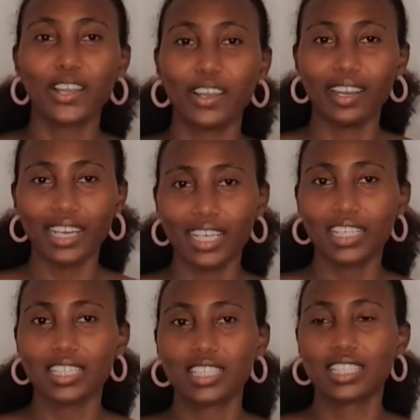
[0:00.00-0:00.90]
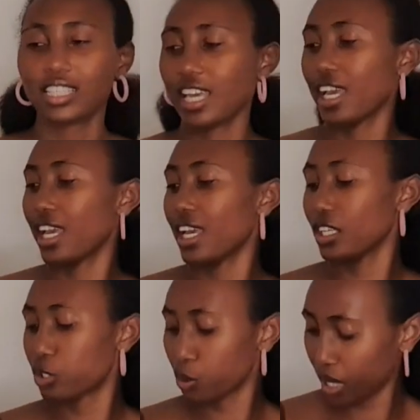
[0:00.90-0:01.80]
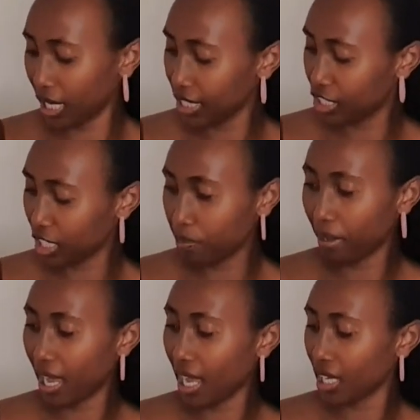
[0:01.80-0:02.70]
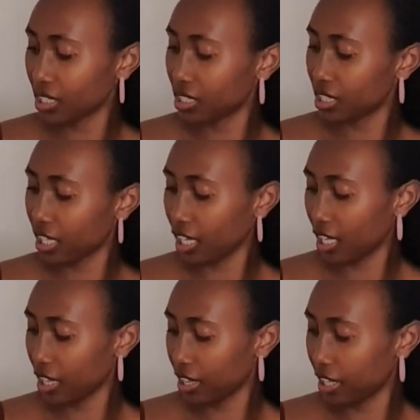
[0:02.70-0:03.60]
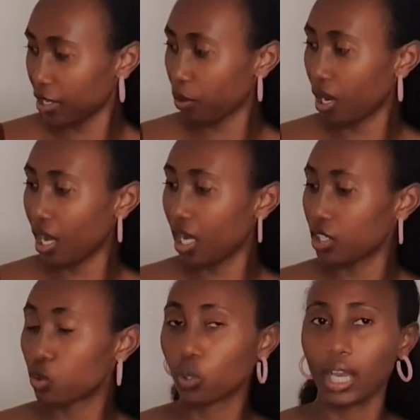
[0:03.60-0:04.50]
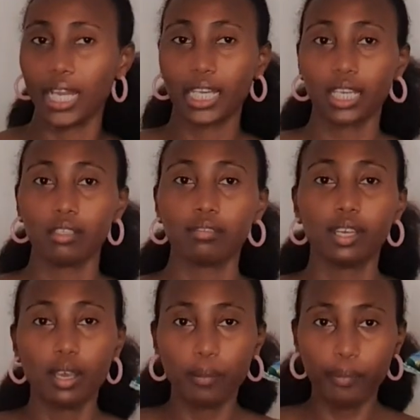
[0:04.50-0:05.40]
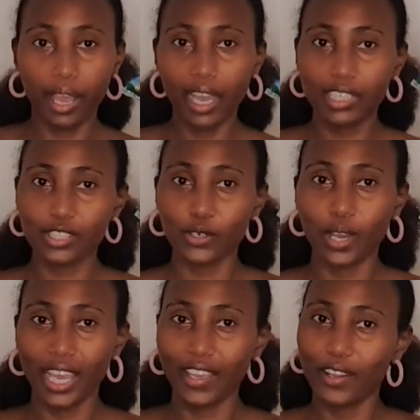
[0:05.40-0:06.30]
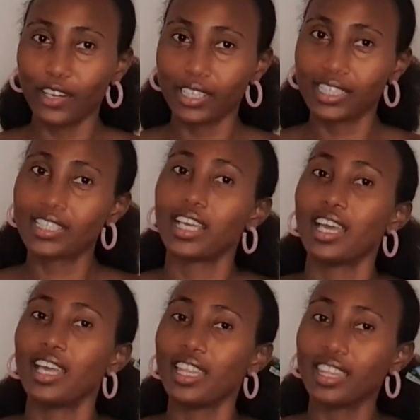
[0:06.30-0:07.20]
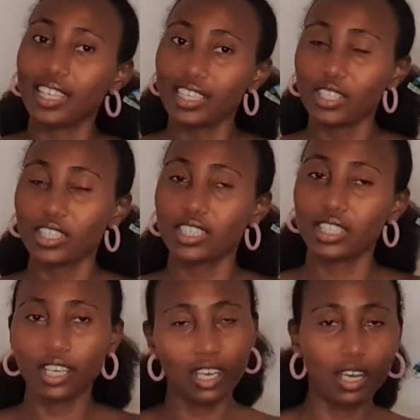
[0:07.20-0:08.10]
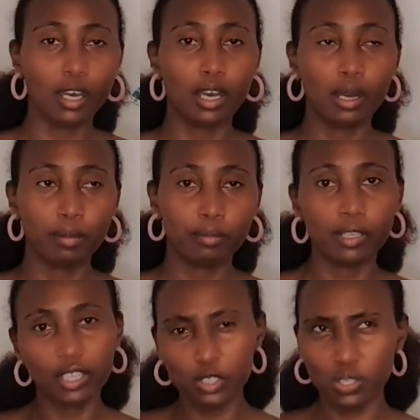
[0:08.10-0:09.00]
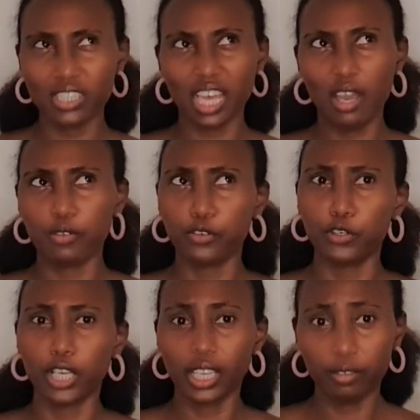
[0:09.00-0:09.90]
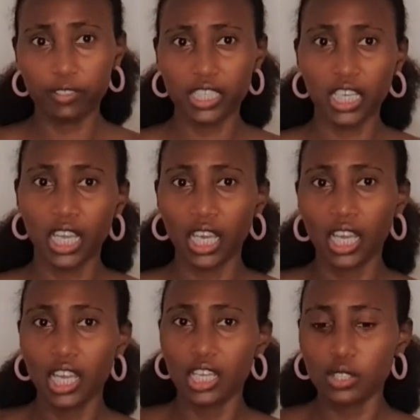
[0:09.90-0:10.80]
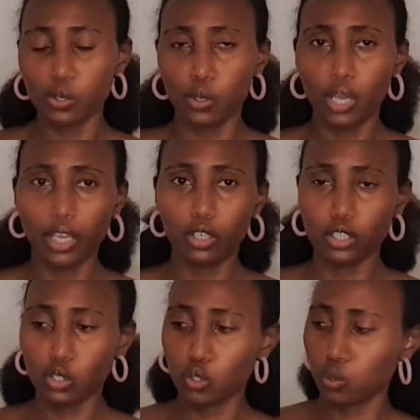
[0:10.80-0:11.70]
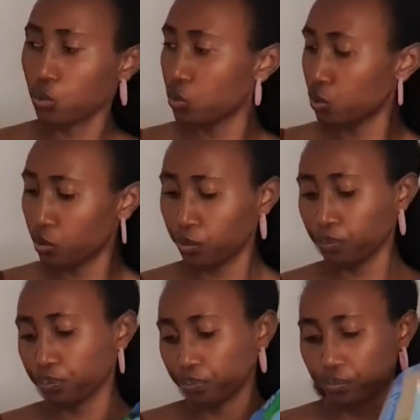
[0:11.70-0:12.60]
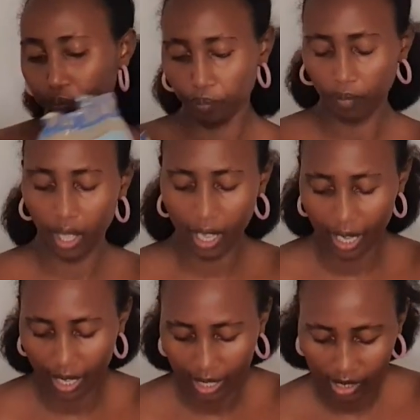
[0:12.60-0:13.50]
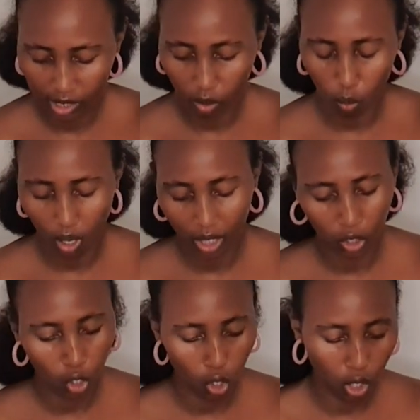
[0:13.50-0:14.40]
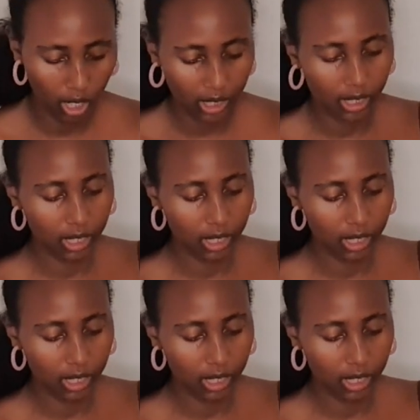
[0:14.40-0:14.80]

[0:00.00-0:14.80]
got 2 kg packs, the Mbiwa Sukari pack. So I got this, these ones are for gifting. So I got 2 and 1 cost.